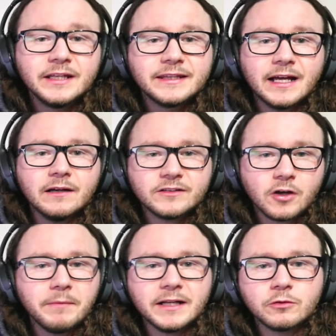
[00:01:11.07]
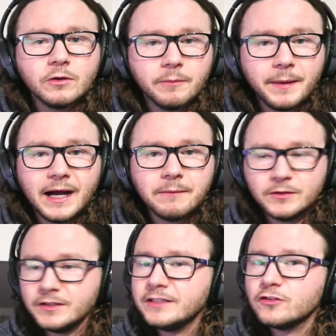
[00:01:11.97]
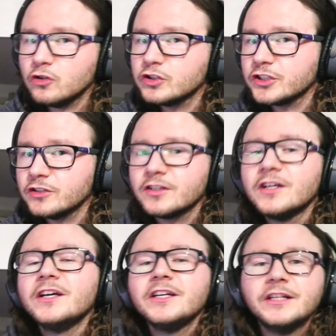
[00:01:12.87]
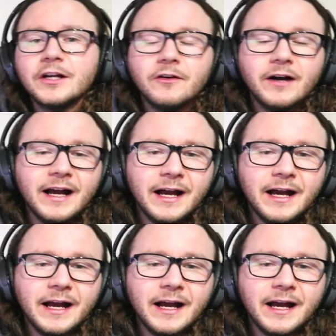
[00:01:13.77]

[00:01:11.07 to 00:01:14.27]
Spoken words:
Now he's gone back to her apartment, he's ushered, you know,